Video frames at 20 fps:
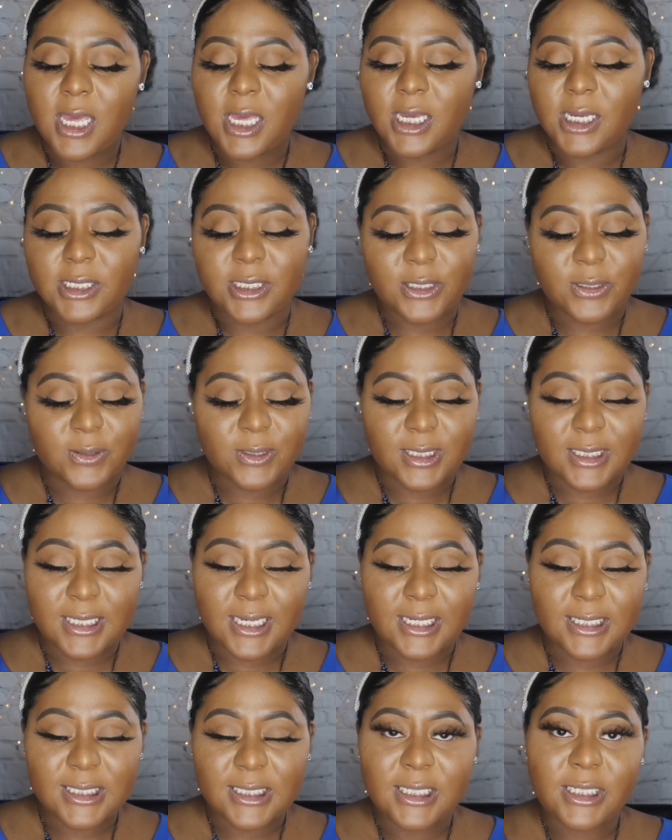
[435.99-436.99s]
it's so
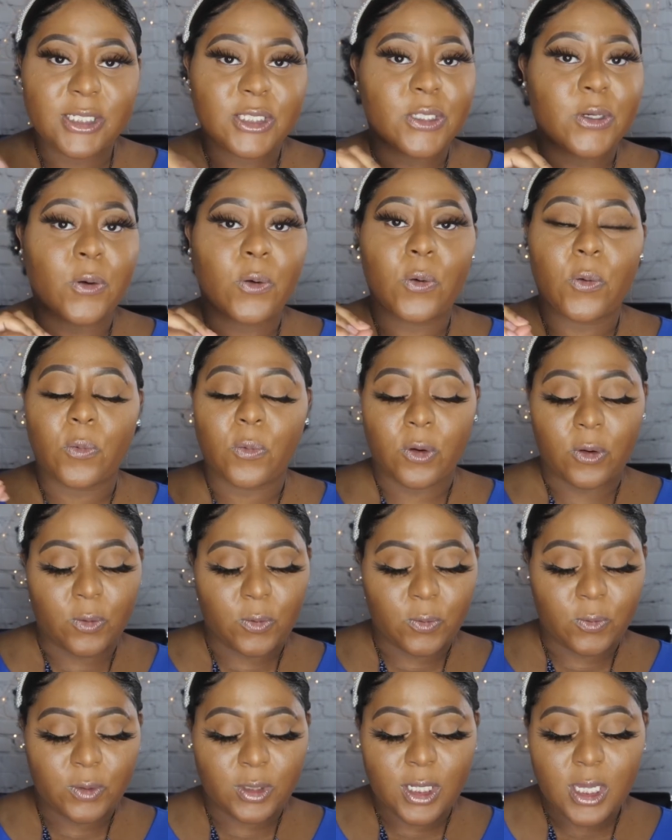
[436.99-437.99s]
sexy it's so
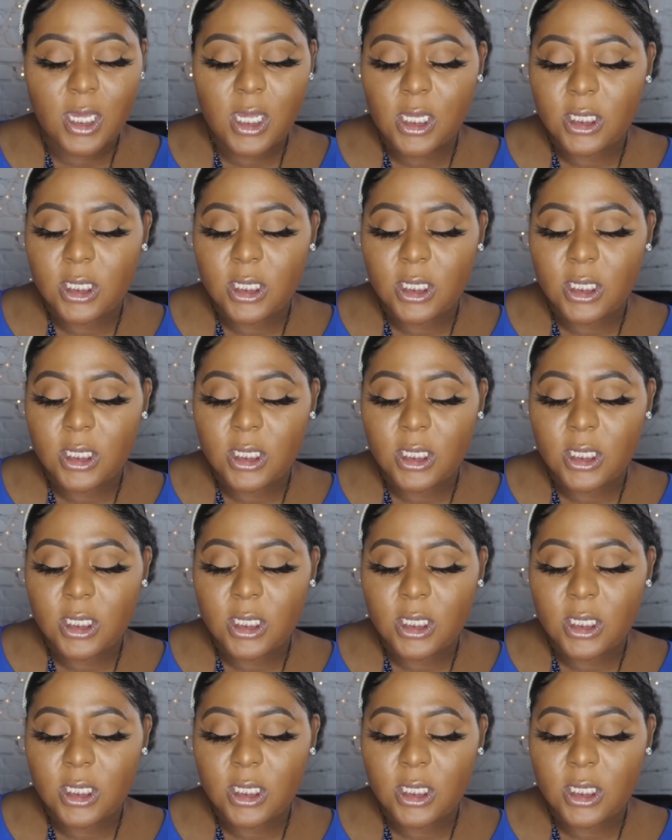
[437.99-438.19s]
grown